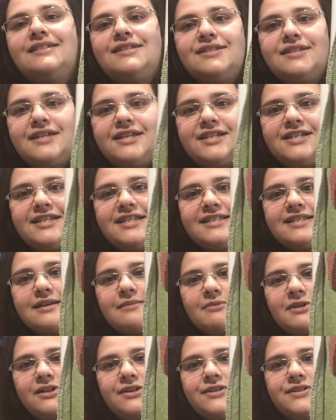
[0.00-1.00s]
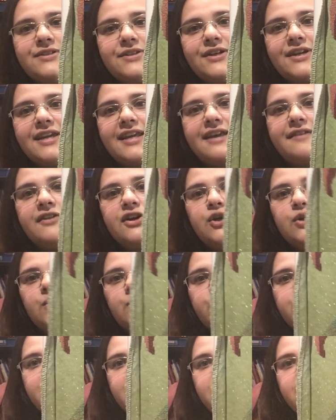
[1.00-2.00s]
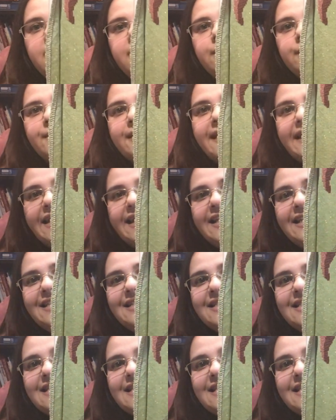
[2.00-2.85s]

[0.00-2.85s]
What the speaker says: There she's up close so you can have a good looky.